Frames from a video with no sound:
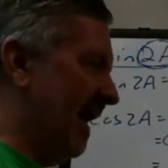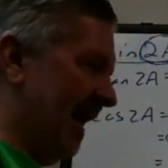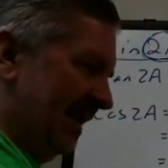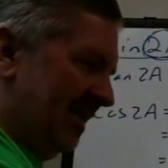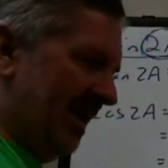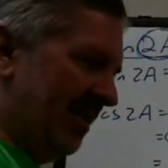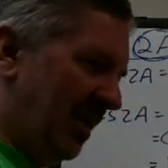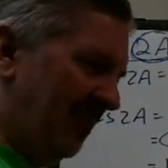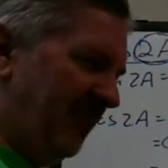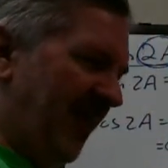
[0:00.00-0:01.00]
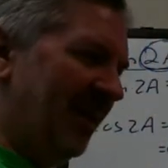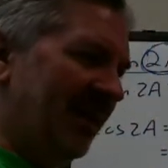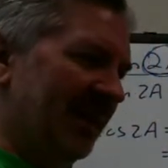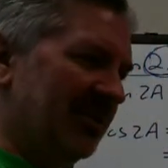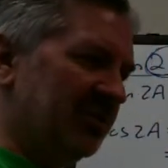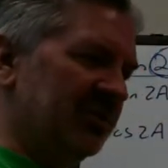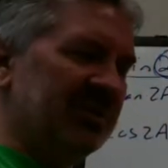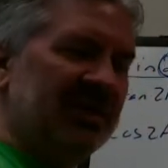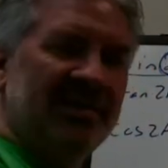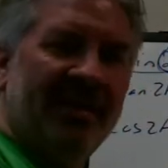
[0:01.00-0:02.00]
And our final answer
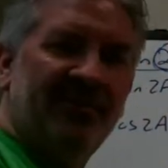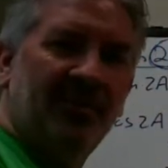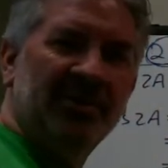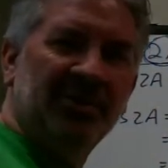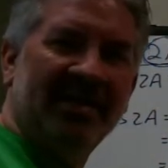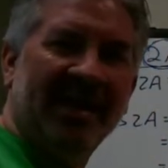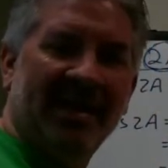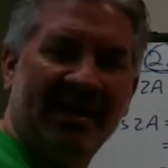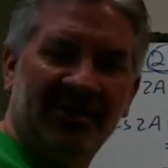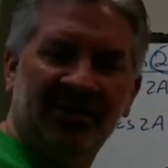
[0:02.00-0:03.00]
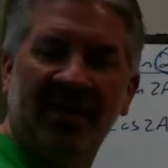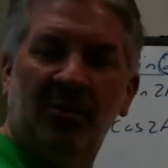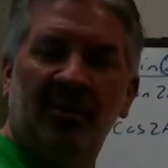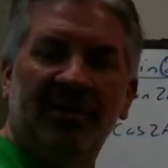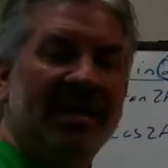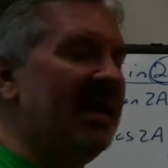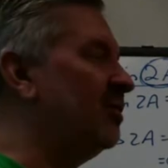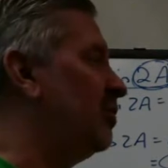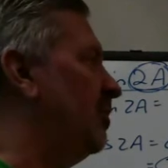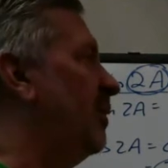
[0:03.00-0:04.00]
just needs to have a bunch of tan x's. They don't want the
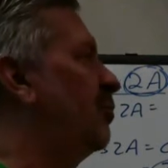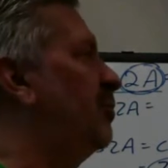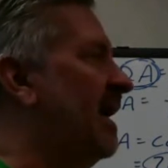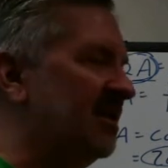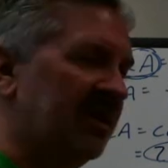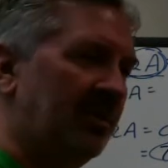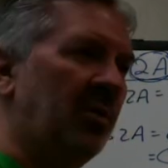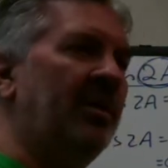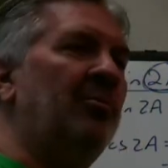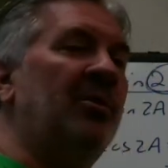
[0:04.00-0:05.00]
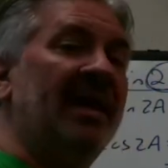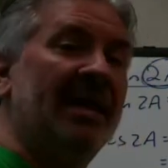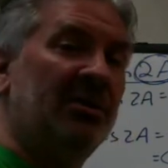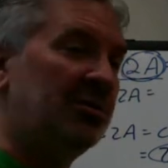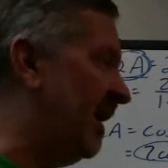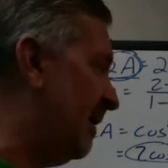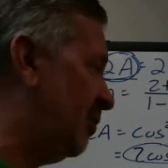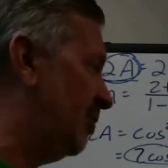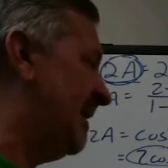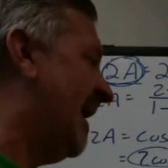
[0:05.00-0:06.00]
angle to be 3x anymore. They want the
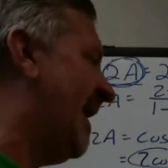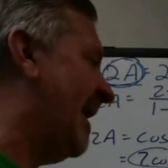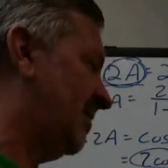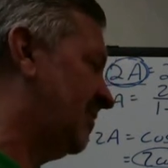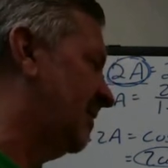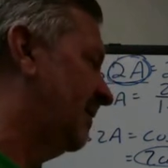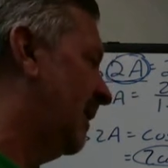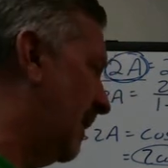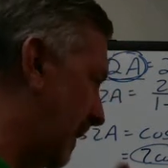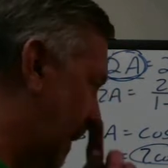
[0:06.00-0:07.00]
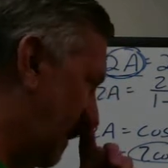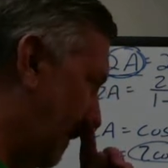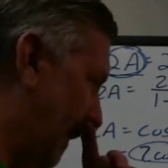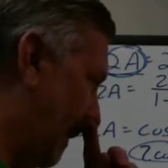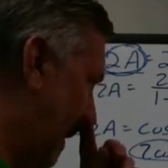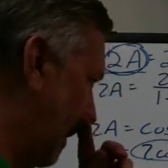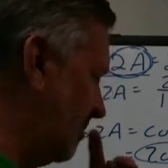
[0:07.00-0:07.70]
angle to be x. Right?